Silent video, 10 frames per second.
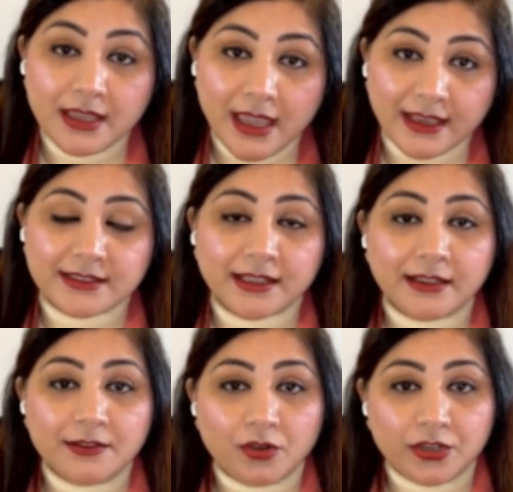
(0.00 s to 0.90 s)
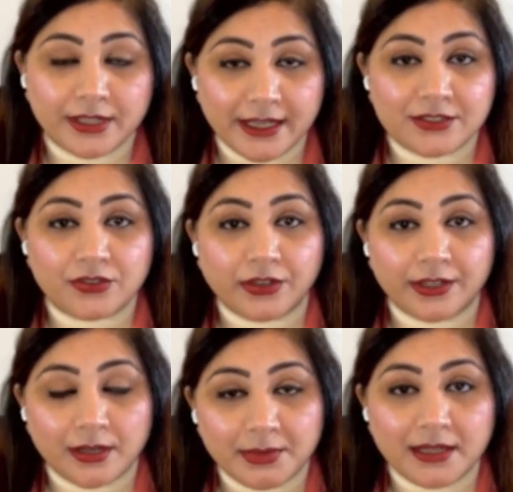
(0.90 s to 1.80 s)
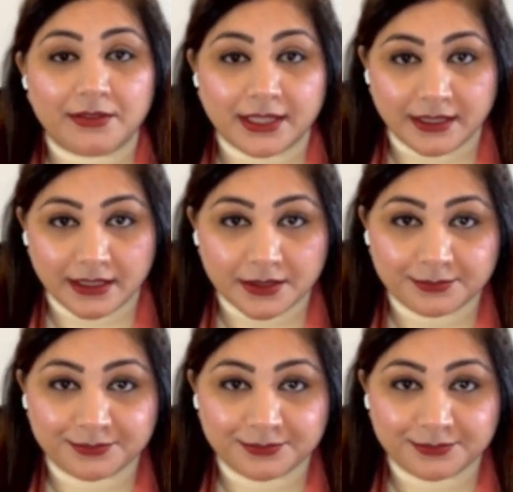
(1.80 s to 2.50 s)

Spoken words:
Exactly what dates you're gonna be living there.